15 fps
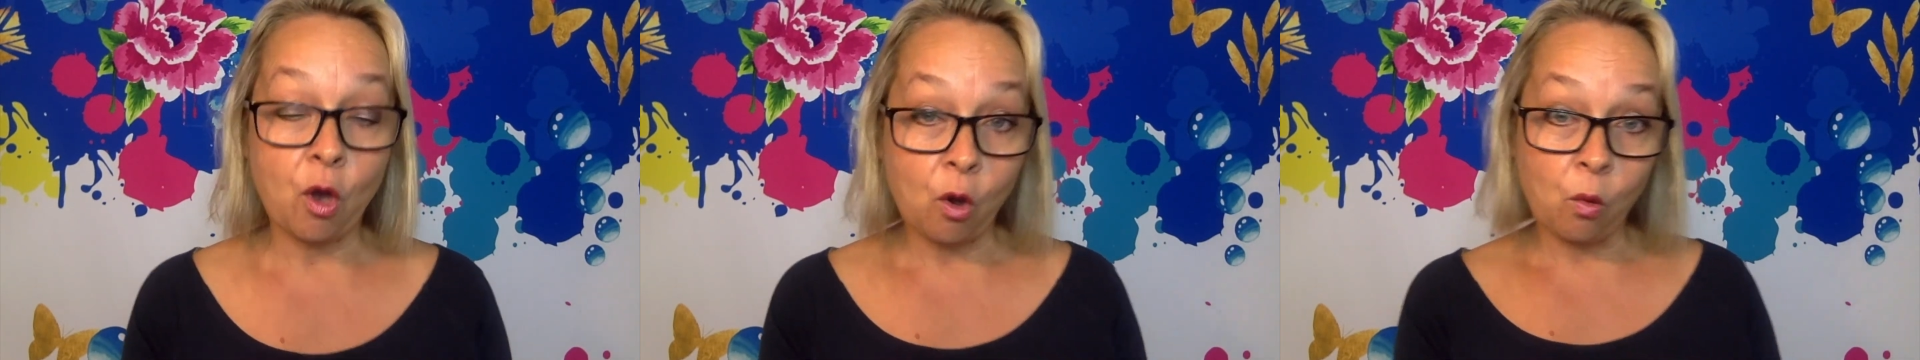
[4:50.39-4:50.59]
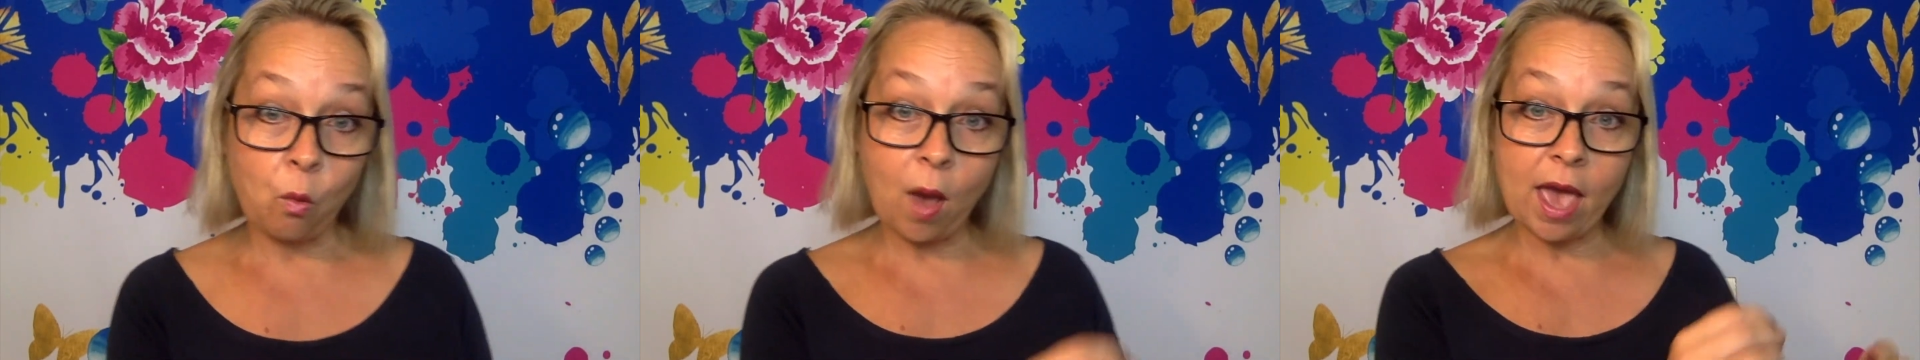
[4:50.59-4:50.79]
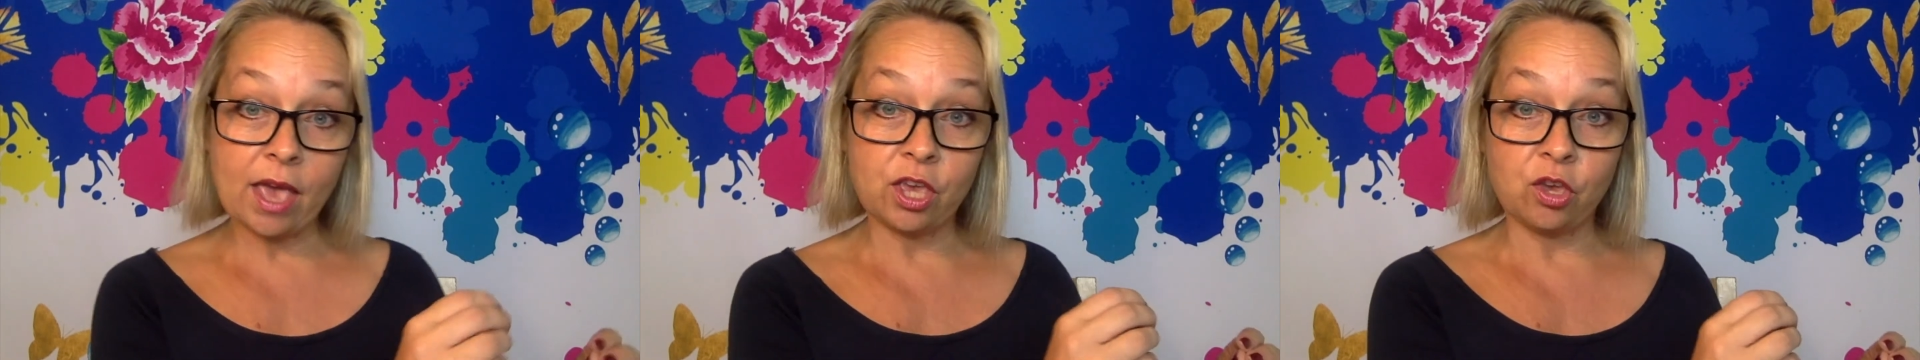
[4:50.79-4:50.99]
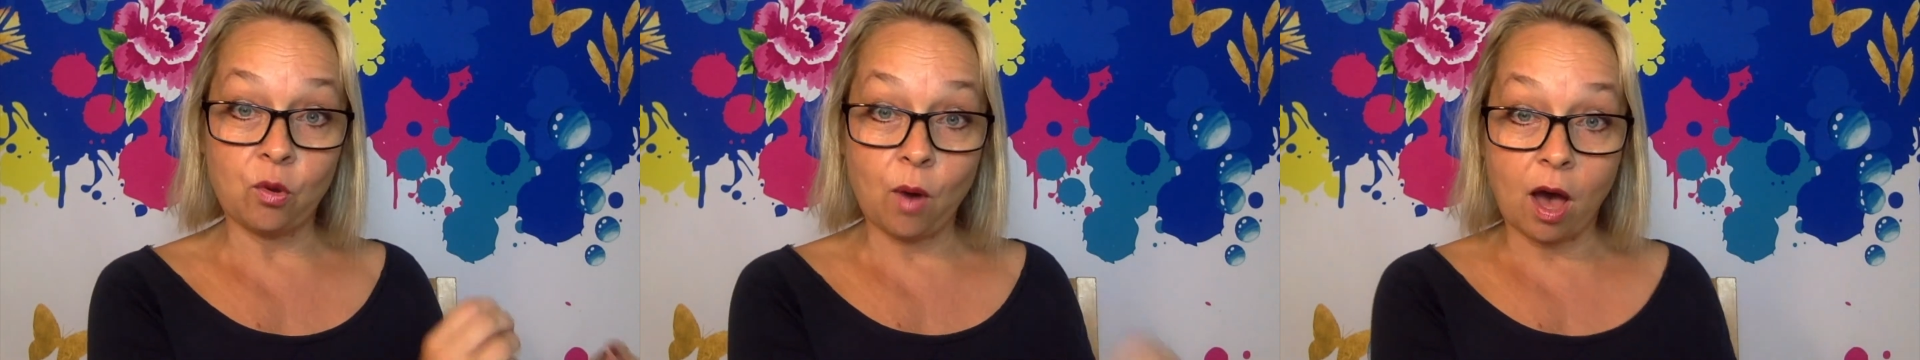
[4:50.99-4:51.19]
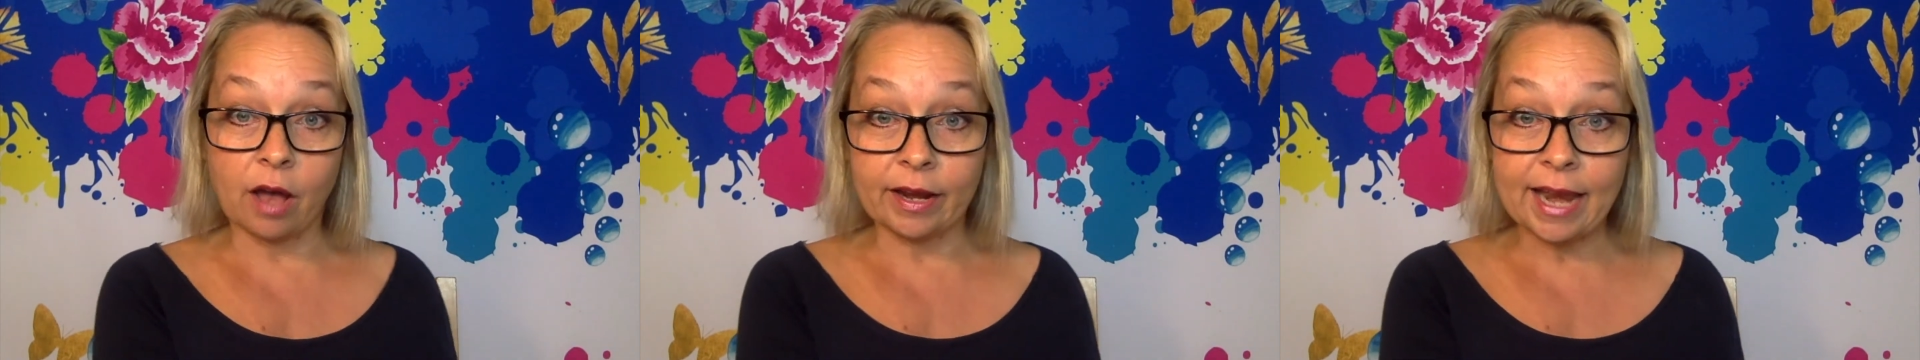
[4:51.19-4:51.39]
where you
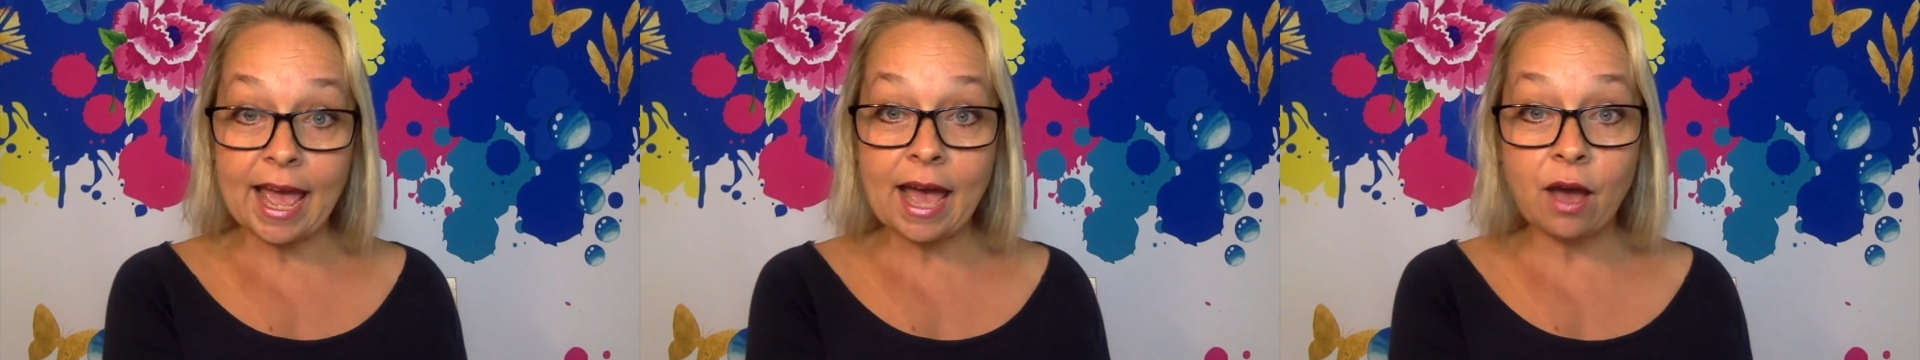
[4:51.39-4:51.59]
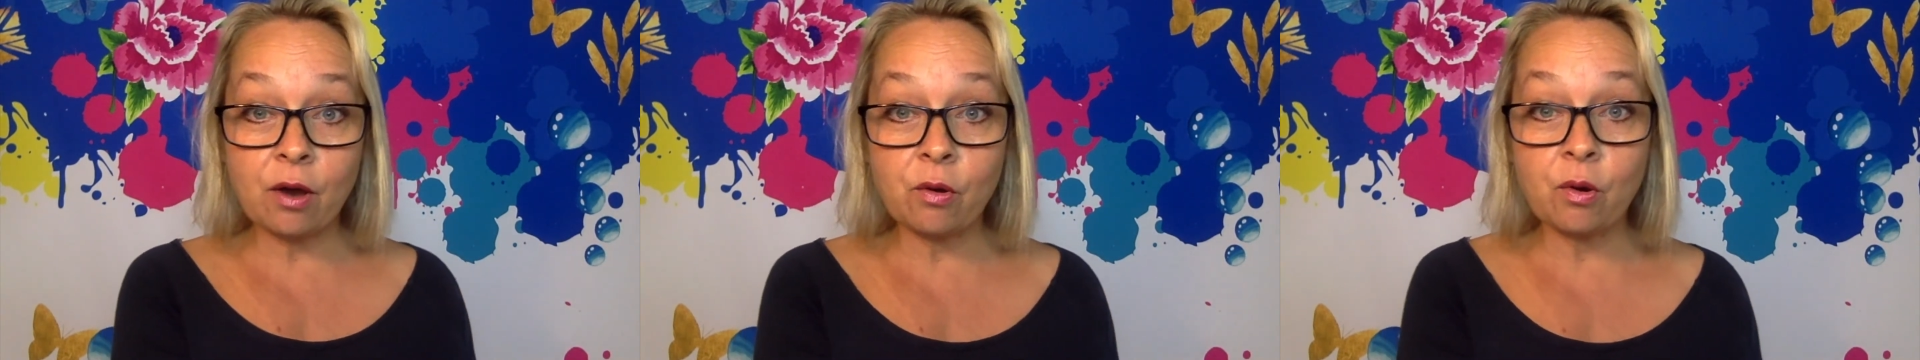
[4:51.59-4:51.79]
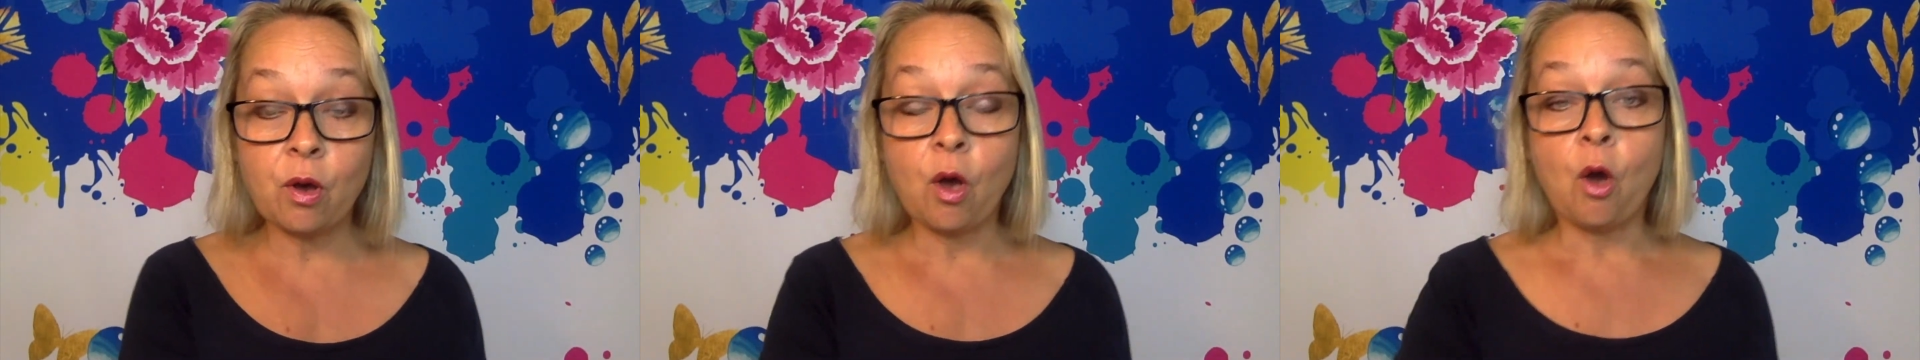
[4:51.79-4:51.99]
are now,